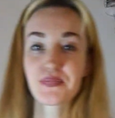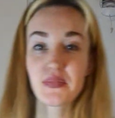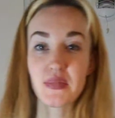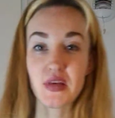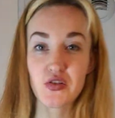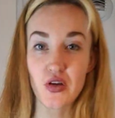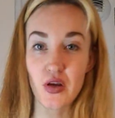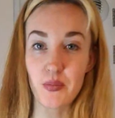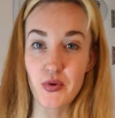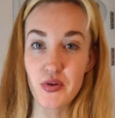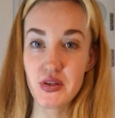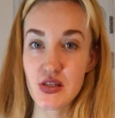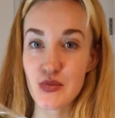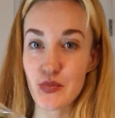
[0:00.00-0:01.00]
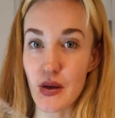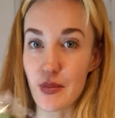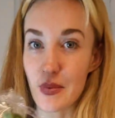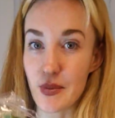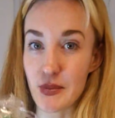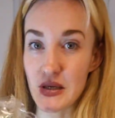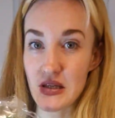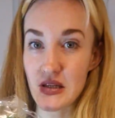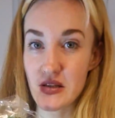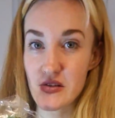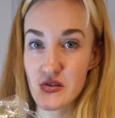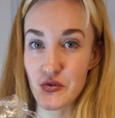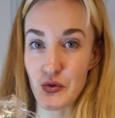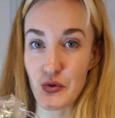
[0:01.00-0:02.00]
so I bought this peppermint in the
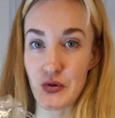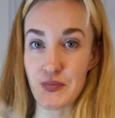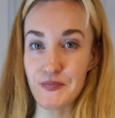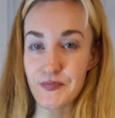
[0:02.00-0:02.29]
store.